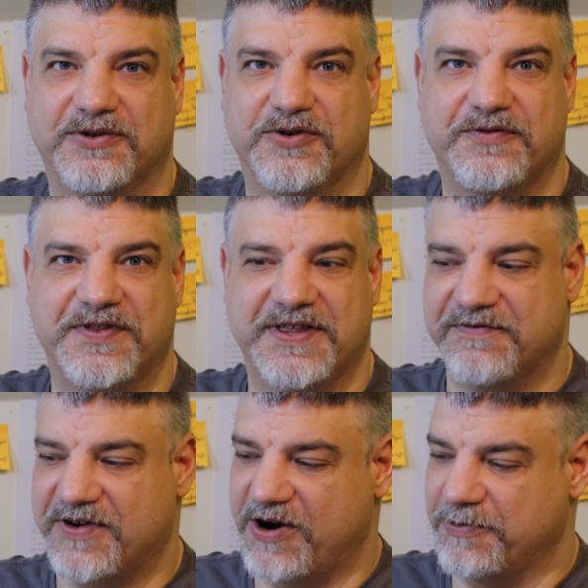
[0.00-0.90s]
good for the
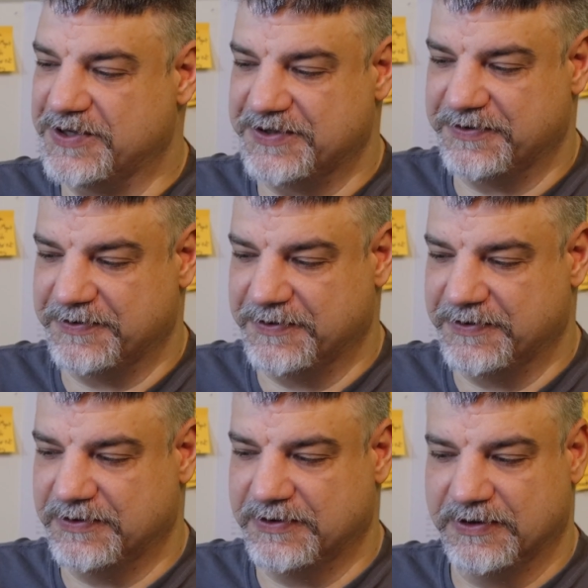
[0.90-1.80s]
environment.
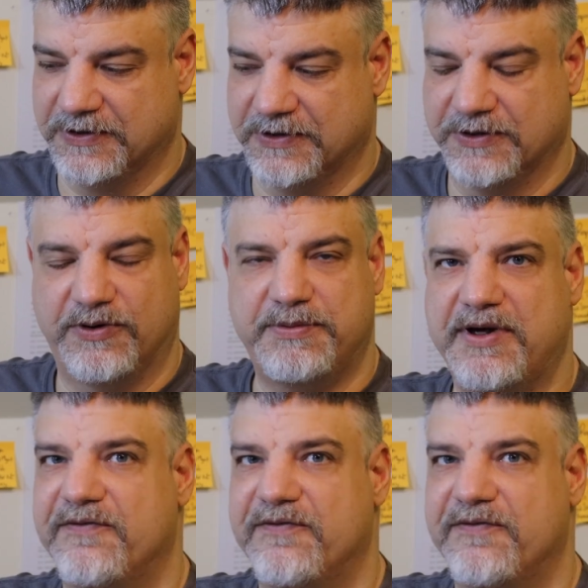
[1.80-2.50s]
What about a